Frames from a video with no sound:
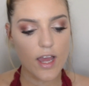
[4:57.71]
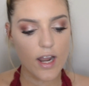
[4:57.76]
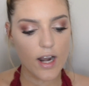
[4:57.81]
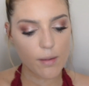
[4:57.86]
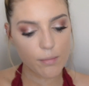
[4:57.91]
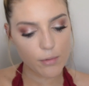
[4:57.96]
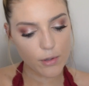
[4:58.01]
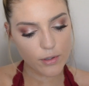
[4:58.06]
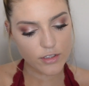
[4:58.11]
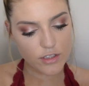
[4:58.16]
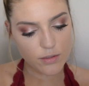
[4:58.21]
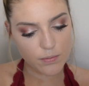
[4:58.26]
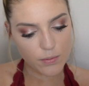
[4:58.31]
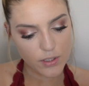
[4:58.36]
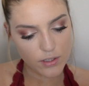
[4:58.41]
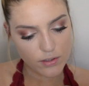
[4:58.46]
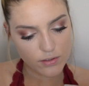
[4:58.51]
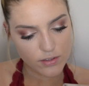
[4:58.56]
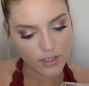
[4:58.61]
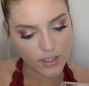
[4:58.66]
I'm going to be
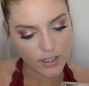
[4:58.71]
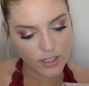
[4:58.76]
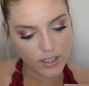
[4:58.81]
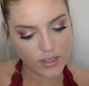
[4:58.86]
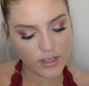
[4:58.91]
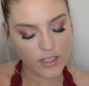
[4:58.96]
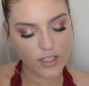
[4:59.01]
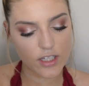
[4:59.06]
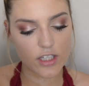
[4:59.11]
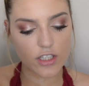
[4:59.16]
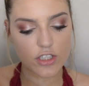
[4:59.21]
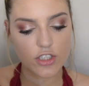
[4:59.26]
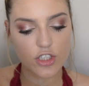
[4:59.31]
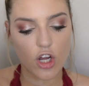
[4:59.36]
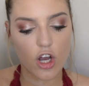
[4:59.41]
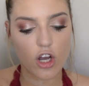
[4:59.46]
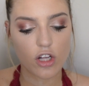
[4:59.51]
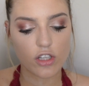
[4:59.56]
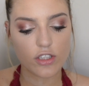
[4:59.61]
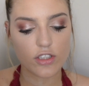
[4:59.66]
using the
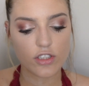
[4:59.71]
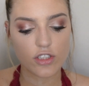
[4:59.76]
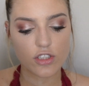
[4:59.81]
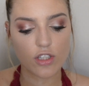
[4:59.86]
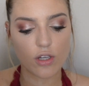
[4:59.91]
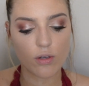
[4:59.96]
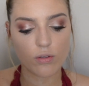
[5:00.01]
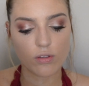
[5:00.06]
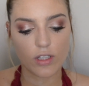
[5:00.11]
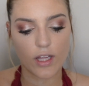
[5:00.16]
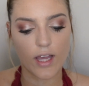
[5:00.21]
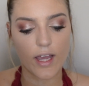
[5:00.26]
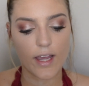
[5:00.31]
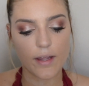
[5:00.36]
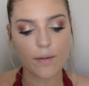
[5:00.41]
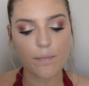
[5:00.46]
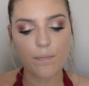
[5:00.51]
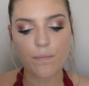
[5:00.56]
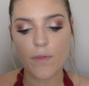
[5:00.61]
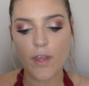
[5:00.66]
Chocolate
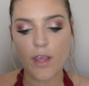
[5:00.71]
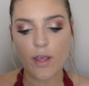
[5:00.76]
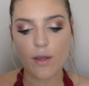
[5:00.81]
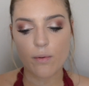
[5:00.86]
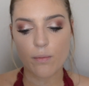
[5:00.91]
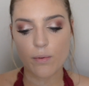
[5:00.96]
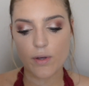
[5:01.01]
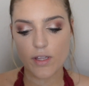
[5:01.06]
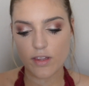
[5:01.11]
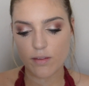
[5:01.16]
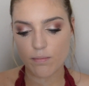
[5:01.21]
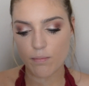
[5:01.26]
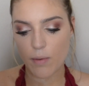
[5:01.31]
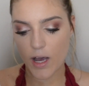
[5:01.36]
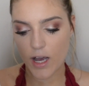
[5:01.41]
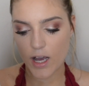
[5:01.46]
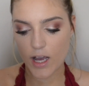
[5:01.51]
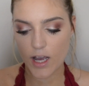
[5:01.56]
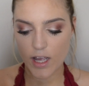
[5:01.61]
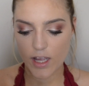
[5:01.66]
Soleil with
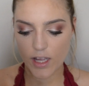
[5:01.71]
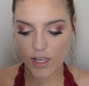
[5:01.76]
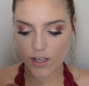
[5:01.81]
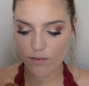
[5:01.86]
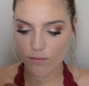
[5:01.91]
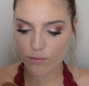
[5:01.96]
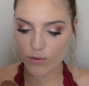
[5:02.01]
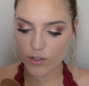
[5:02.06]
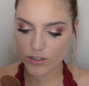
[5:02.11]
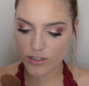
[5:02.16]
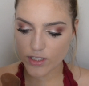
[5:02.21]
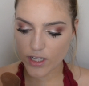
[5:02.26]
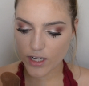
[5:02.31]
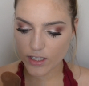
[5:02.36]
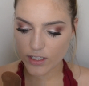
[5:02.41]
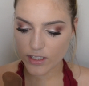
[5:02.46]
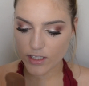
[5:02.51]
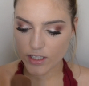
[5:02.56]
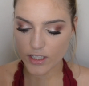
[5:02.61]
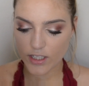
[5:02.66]
my Real
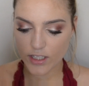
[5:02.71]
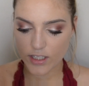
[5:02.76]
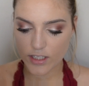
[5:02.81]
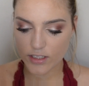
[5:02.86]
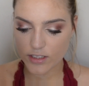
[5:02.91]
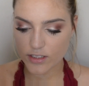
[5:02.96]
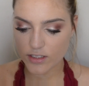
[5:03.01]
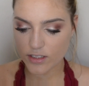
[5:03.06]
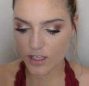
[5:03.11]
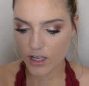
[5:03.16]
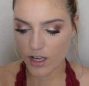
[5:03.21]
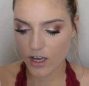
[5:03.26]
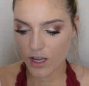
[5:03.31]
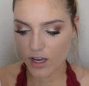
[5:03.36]
Techniques